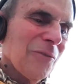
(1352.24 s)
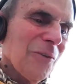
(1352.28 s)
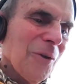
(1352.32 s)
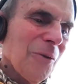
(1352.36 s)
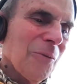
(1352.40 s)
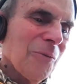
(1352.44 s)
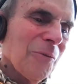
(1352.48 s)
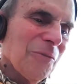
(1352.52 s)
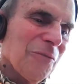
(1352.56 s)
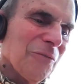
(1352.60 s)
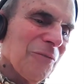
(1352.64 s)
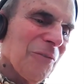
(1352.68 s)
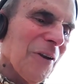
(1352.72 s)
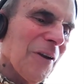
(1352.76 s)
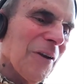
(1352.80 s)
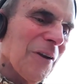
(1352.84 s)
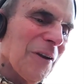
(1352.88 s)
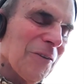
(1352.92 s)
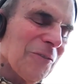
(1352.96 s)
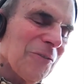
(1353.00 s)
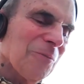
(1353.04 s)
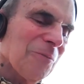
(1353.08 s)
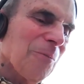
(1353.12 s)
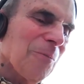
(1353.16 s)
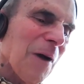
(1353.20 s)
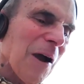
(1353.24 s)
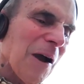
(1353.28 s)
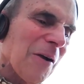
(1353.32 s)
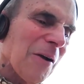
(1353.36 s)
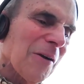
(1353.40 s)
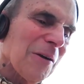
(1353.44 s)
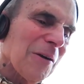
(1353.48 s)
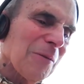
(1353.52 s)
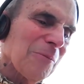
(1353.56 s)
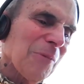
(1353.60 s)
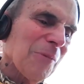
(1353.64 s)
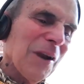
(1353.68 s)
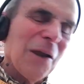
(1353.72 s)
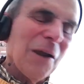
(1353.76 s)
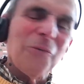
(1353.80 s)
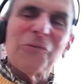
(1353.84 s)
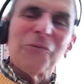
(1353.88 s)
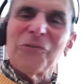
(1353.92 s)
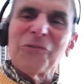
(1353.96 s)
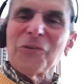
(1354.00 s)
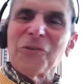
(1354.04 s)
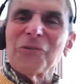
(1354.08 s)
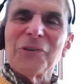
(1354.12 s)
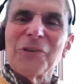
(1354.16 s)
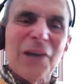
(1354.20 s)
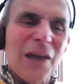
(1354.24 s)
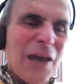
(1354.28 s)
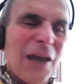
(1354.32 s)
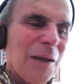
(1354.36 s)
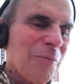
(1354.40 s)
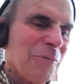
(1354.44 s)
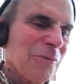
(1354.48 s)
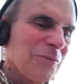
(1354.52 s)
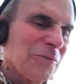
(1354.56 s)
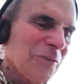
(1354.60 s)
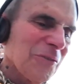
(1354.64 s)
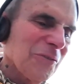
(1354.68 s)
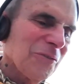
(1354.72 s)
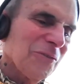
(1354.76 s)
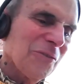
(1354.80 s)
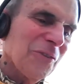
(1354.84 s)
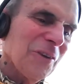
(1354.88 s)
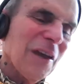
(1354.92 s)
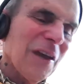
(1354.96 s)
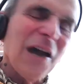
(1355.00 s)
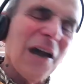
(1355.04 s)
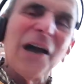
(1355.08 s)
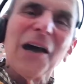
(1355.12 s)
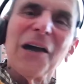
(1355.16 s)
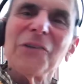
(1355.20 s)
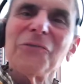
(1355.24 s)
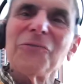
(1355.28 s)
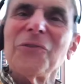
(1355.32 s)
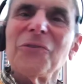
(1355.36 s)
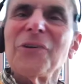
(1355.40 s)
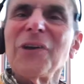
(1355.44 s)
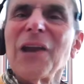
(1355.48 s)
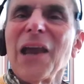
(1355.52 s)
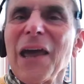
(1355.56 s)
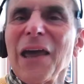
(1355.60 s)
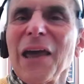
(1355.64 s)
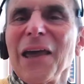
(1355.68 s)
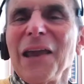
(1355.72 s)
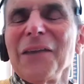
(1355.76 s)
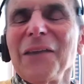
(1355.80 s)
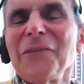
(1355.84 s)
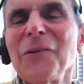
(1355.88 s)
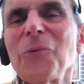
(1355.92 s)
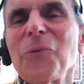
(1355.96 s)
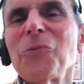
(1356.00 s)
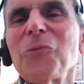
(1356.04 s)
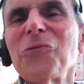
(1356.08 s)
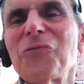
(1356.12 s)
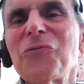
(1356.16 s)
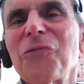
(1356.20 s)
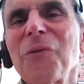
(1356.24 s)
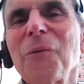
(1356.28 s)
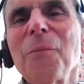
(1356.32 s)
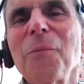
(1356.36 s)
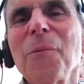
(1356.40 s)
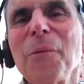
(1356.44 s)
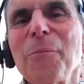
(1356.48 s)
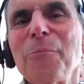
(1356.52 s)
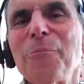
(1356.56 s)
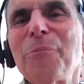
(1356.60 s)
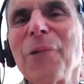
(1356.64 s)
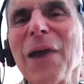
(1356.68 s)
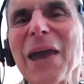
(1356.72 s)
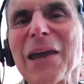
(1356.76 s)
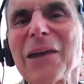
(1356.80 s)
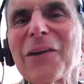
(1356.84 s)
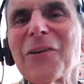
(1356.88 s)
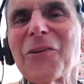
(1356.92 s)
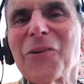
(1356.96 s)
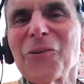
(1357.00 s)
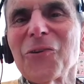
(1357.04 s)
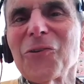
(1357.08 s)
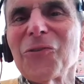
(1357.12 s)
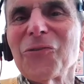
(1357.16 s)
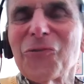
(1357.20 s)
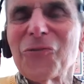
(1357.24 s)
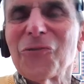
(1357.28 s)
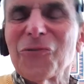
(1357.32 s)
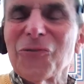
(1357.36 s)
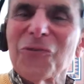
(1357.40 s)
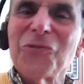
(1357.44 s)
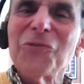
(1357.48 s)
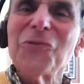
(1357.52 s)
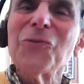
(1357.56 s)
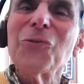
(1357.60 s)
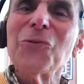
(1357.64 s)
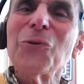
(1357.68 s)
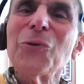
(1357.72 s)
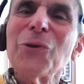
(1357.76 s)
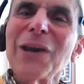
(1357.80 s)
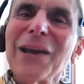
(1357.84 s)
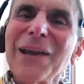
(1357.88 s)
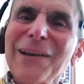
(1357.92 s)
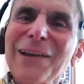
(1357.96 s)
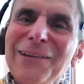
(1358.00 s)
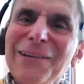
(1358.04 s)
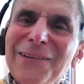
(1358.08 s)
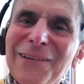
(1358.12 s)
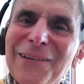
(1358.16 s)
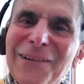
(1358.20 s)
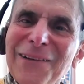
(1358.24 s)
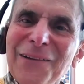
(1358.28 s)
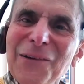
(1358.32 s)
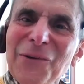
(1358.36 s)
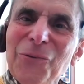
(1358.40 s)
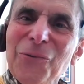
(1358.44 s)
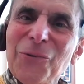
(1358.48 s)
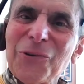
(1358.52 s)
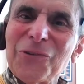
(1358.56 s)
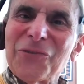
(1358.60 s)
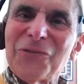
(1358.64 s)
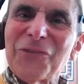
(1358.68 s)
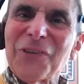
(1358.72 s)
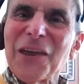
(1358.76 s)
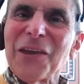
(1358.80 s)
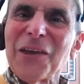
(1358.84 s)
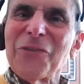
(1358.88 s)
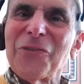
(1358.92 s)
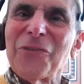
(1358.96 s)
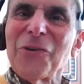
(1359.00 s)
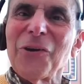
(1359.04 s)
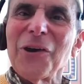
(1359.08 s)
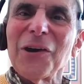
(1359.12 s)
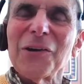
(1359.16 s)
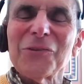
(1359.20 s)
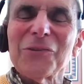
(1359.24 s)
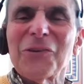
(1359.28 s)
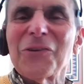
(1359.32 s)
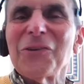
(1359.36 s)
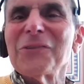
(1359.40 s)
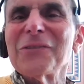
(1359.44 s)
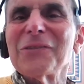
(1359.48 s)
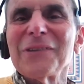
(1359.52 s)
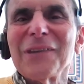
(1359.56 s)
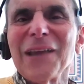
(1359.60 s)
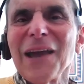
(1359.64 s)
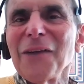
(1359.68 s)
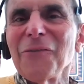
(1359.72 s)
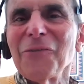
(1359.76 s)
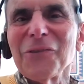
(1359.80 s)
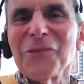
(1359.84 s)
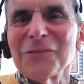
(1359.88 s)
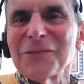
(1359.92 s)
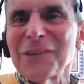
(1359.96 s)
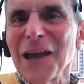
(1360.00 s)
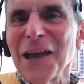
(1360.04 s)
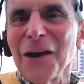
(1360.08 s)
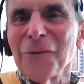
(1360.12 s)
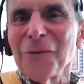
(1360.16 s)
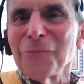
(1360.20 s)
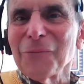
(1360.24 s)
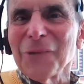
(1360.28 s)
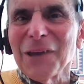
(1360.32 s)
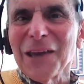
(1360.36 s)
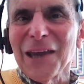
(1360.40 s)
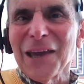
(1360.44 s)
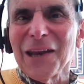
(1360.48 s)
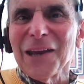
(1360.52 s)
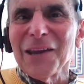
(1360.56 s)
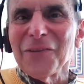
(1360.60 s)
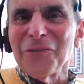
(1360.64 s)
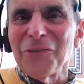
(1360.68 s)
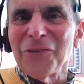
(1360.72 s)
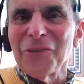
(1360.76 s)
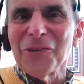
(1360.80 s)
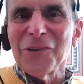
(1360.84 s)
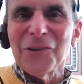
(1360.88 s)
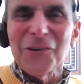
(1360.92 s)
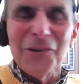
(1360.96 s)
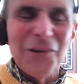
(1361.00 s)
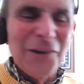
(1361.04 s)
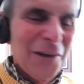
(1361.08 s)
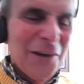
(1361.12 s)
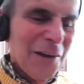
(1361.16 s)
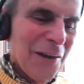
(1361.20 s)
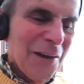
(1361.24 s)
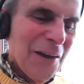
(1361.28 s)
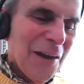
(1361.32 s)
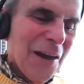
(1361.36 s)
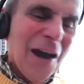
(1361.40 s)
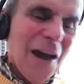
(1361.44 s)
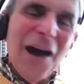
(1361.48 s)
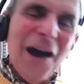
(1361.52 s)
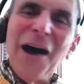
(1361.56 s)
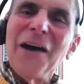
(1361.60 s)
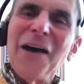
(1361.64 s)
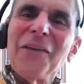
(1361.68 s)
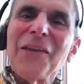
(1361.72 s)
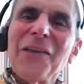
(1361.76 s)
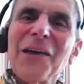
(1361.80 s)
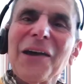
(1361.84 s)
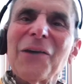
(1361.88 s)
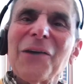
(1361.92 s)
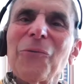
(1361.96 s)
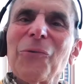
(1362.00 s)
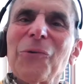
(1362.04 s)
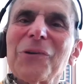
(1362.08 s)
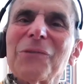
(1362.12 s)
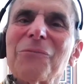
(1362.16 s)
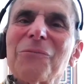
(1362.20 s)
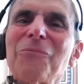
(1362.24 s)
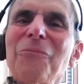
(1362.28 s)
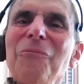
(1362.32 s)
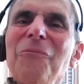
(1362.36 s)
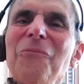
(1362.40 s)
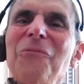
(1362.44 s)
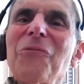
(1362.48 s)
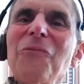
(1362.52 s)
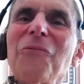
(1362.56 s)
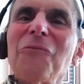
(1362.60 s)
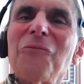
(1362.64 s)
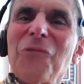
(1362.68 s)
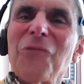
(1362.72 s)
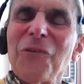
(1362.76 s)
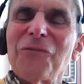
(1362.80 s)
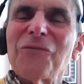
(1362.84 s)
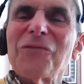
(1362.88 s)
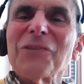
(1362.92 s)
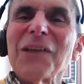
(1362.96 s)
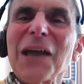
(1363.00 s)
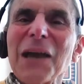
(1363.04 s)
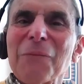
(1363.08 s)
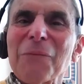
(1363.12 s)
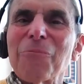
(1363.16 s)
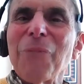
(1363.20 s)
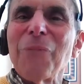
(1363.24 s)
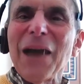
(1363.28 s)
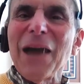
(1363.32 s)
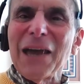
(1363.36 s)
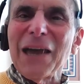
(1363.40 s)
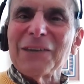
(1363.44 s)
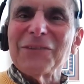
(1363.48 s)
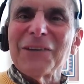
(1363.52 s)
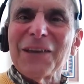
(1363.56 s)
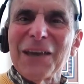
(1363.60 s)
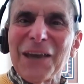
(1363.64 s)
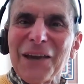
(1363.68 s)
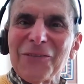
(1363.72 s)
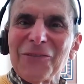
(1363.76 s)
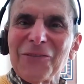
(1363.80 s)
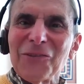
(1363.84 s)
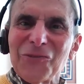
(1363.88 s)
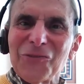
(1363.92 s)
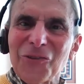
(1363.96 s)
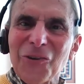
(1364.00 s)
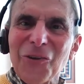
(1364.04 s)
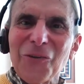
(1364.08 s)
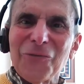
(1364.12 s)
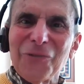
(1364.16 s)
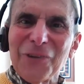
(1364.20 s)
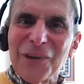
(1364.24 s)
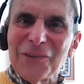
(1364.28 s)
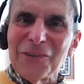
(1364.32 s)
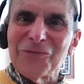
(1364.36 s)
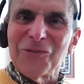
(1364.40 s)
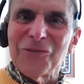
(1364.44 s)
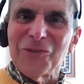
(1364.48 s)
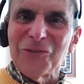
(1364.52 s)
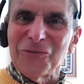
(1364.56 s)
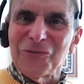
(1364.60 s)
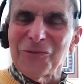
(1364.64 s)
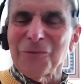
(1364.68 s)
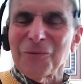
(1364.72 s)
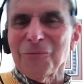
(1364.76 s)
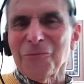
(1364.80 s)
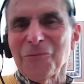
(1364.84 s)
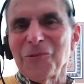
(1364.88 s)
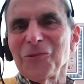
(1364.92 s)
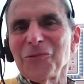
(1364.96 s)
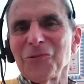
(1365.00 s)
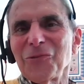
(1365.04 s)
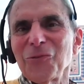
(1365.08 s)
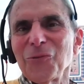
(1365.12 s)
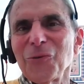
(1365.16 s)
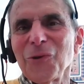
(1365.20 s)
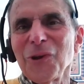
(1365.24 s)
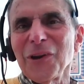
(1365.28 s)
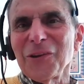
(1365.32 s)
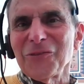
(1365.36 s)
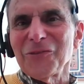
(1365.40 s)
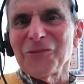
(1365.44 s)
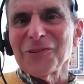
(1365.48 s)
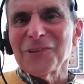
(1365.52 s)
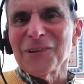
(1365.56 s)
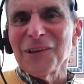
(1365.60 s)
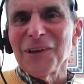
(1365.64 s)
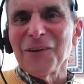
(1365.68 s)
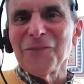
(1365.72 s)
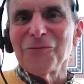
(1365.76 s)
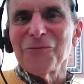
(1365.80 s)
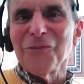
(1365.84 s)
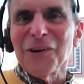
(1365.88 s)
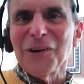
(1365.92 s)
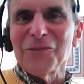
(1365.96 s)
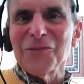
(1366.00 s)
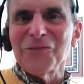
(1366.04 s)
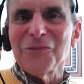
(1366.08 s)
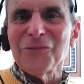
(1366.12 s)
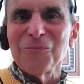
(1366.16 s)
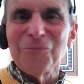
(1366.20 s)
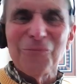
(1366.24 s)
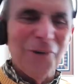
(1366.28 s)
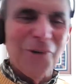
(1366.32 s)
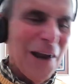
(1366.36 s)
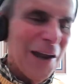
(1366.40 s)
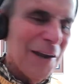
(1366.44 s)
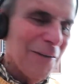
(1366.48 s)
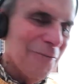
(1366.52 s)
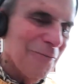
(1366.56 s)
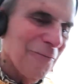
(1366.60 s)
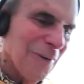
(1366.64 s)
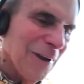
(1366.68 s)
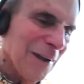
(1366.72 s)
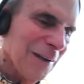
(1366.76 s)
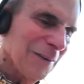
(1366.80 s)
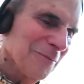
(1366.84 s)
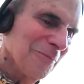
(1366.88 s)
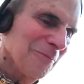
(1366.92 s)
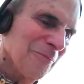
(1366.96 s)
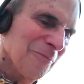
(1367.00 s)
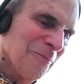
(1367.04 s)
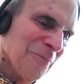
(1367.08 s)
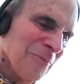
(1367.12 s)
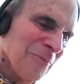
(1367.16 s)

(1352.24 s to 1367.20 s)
So it was very inspiring, but I was only able to see 100. And it was from a baker's unit, which they thought could never tell me anything that would reflect badly on the Soviet system, because who doesn't love Russian bread, right?